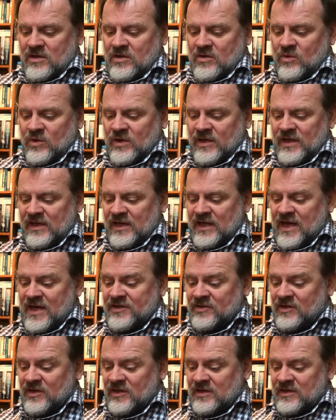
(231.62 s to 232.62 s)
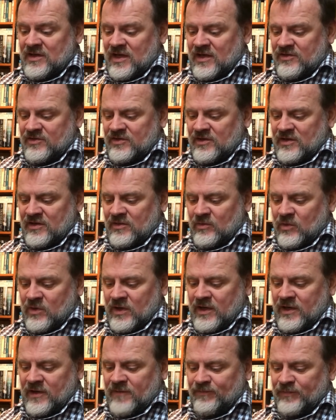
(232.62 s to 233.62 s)
When at last he does get
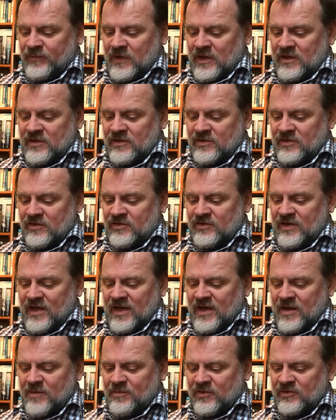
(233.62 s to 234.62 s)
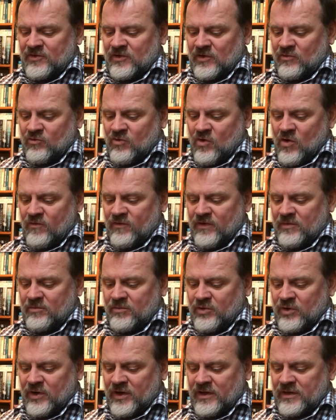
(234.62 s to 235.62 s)
away, it is a setup as a roving
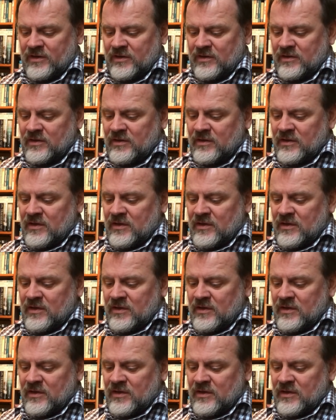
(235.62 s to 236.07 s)
brigand,